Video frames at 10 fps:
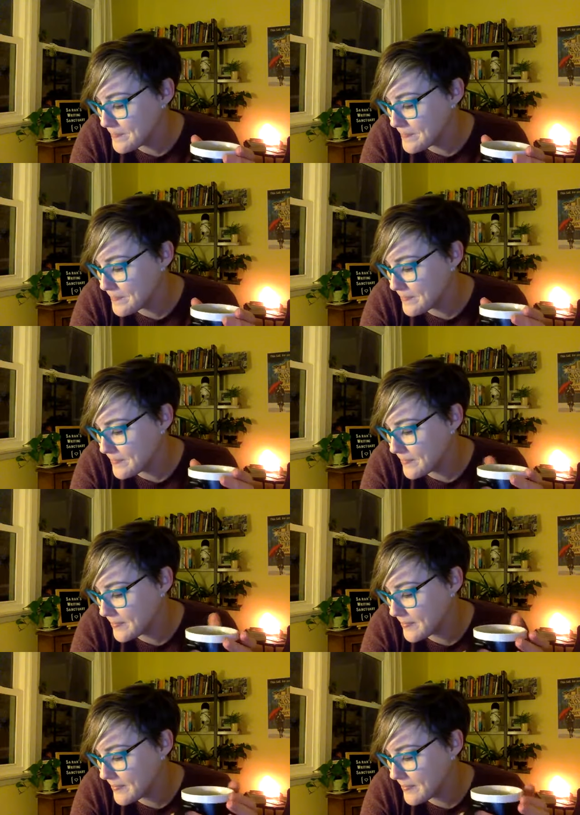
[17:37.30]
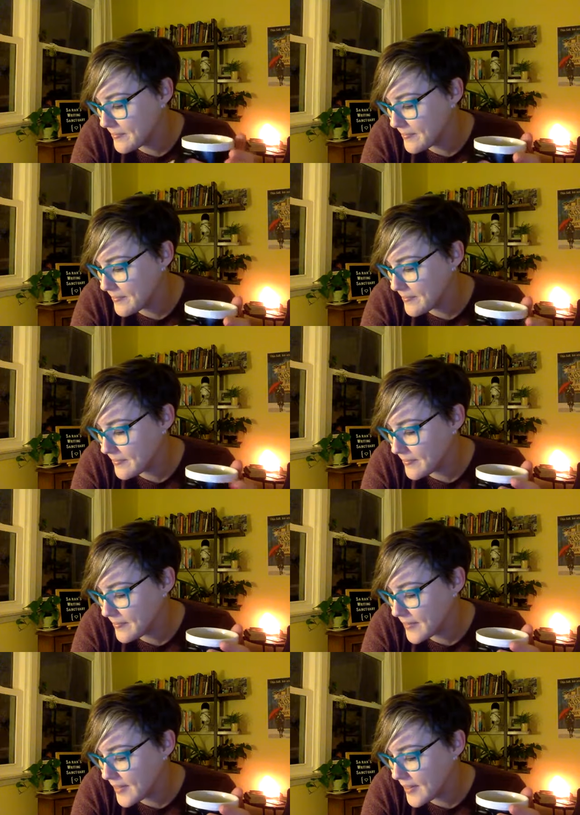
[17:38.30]

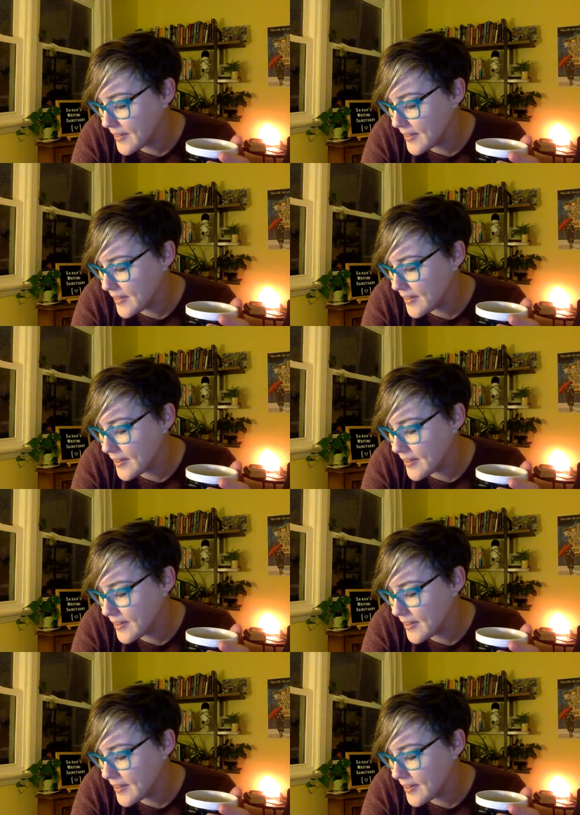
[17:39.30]
No one is speaking in this clip.